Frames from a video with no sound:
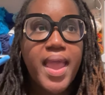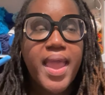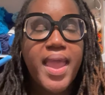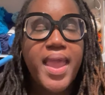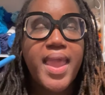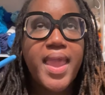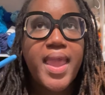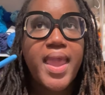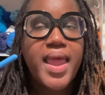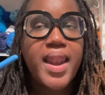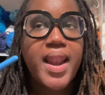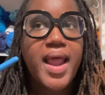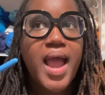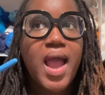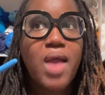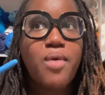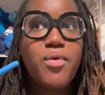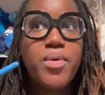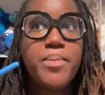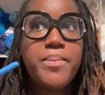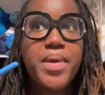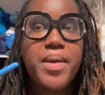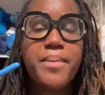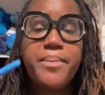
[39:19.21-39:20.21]
And I
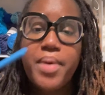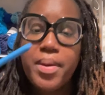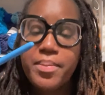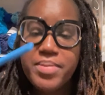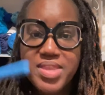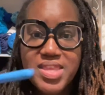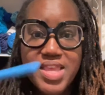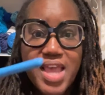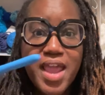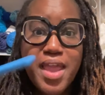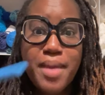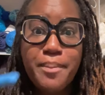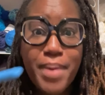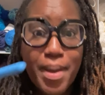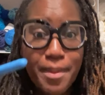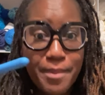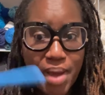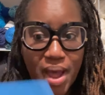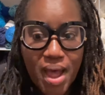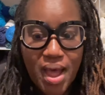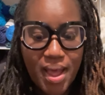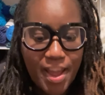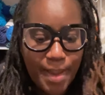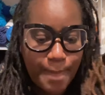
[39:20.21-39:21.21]
remember, I'm gonna tell you about
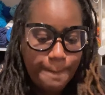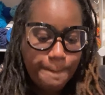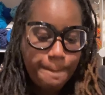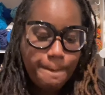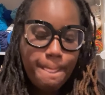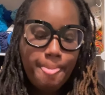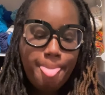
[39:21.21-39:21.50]
my aunt,